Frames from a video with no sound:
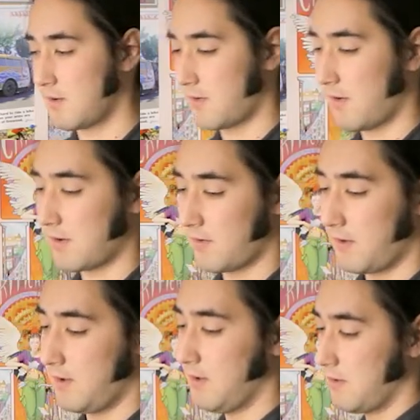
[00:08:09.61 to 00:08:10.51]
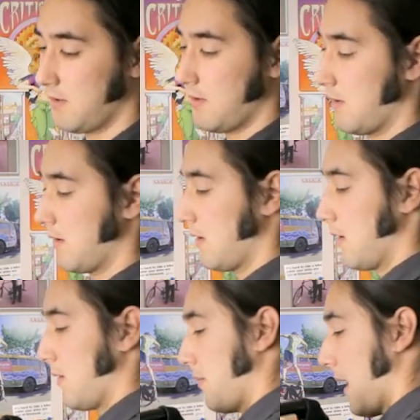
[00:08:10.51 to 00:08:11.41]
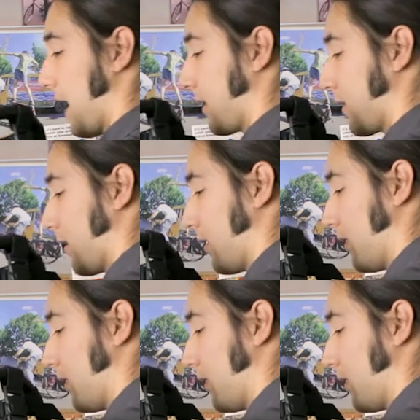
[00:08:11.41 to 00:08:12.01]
directly back